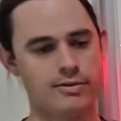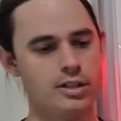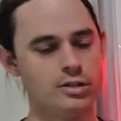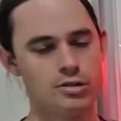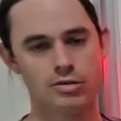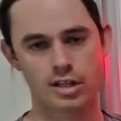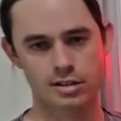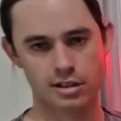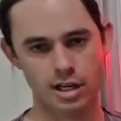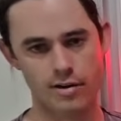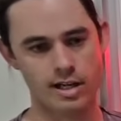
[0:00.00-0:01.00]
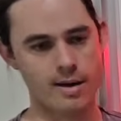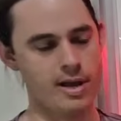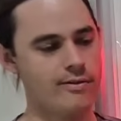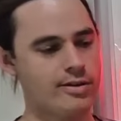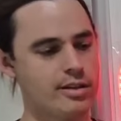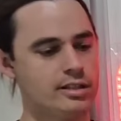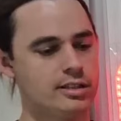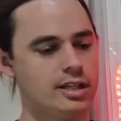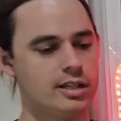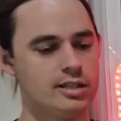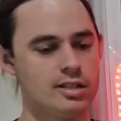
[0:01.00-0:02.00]
Interest rates are going up. Everything's
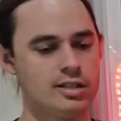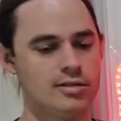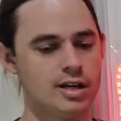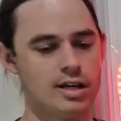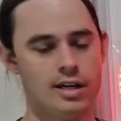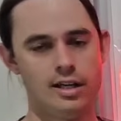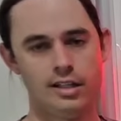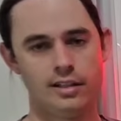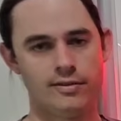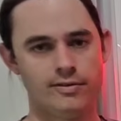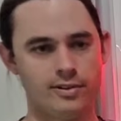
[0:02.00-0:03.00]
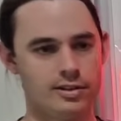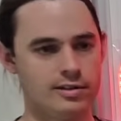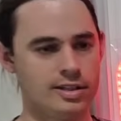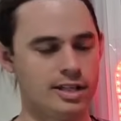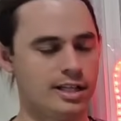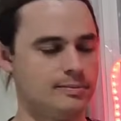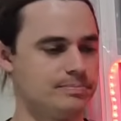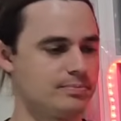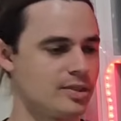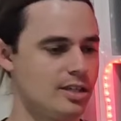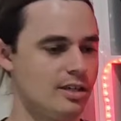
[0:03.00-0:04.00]
getting dearer for
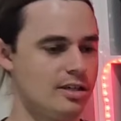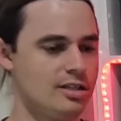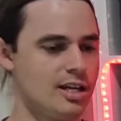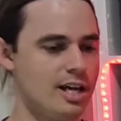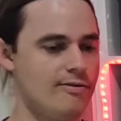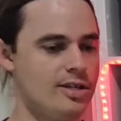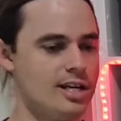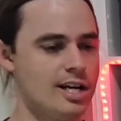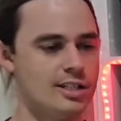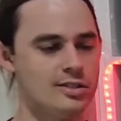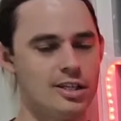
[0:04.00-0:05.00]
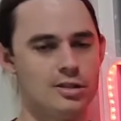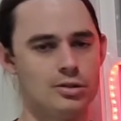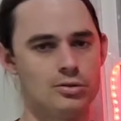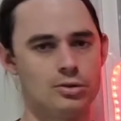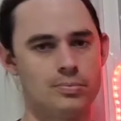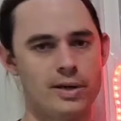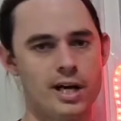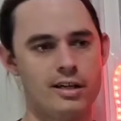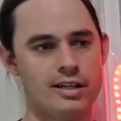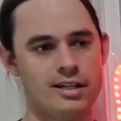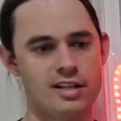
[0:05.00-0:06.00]
you know, your everyday essentials,
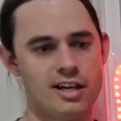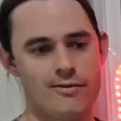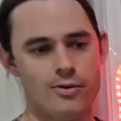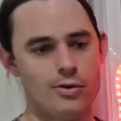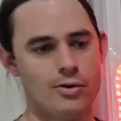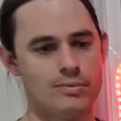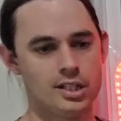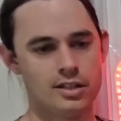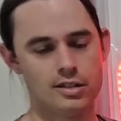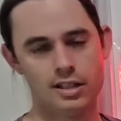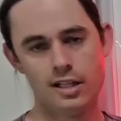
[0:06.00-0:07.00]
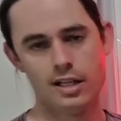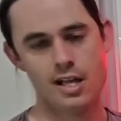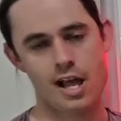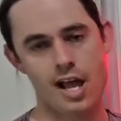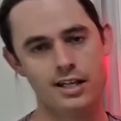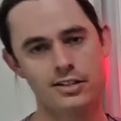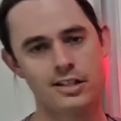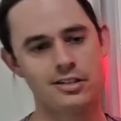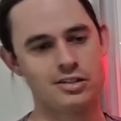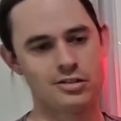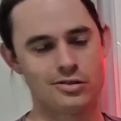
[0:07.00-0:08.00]
and therefore, you know,
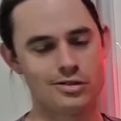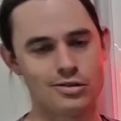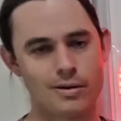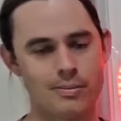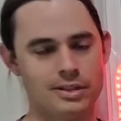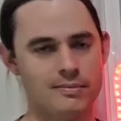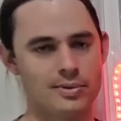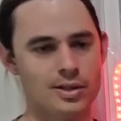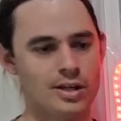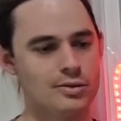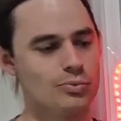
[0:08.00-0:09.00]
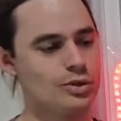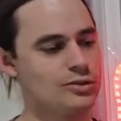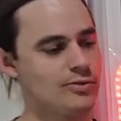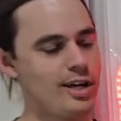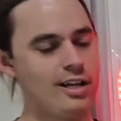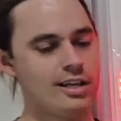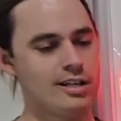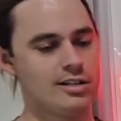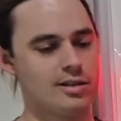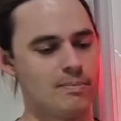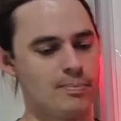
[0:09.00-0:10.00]
assets are sort of dropping in price. What's funny
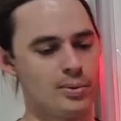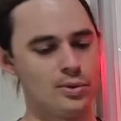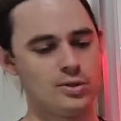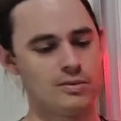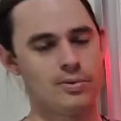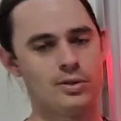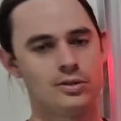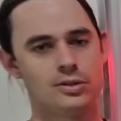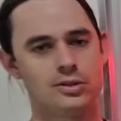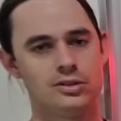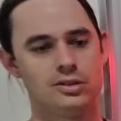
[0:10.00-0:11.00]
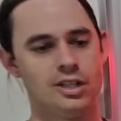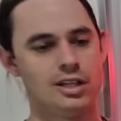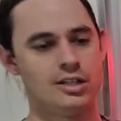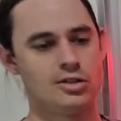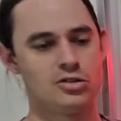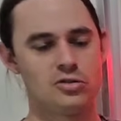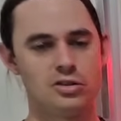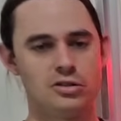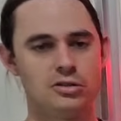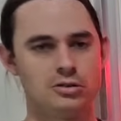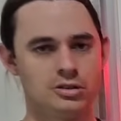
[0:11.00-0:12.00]
is the booster boxes
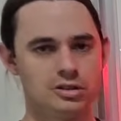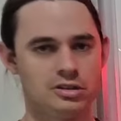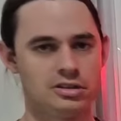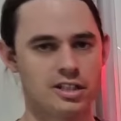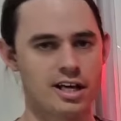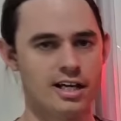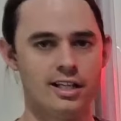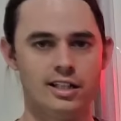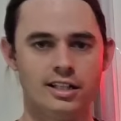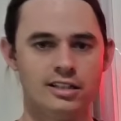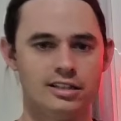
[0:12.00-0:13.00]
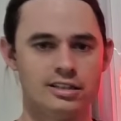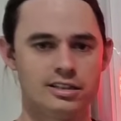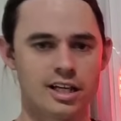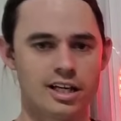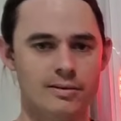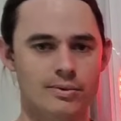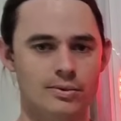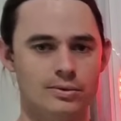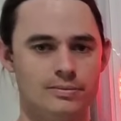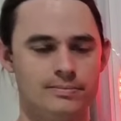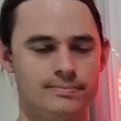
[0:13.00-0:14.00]
still stay stable.